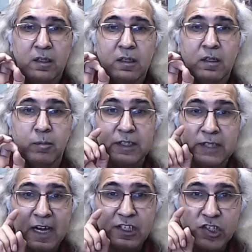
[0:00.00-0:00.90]
But
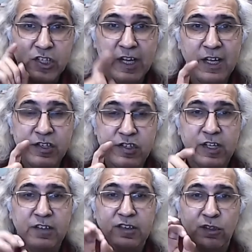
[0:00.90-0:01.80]
that change
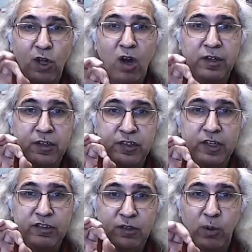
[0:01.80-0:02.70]
is not
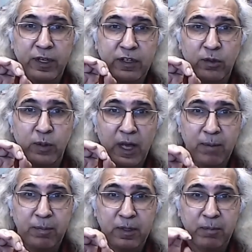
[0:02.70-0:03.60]
just going to
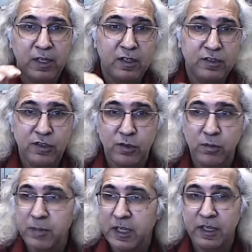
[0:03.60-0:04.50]
happen because you,
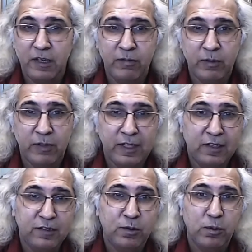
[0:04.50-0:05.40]
me, and everyone
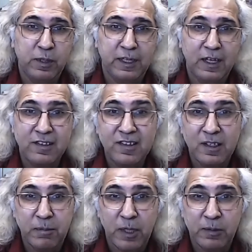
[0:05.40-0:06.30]
else wrote an essay
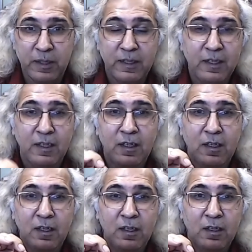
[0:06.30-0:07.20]
about it
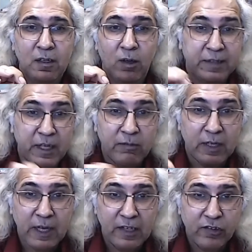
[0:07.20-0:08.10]
or gave a
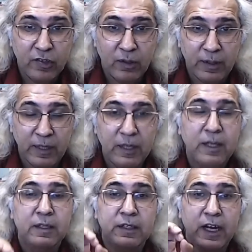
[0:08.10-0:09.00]
lecture on it.
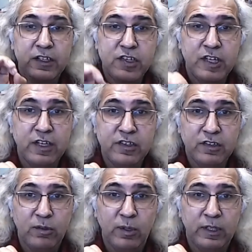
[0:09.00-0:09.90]
That change
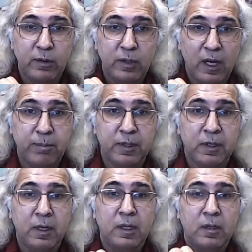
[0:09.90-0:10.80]
is going to happen
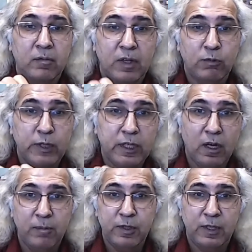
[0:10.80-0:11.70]
when we
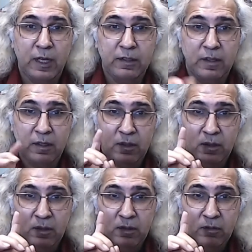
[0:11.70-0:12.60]
come together,
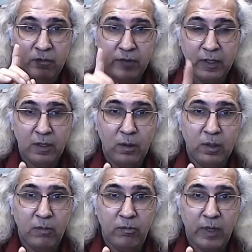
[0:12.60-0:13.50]
figure out
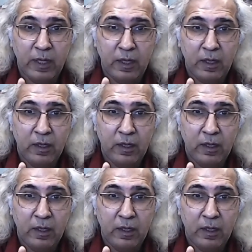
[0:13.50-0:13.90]
a way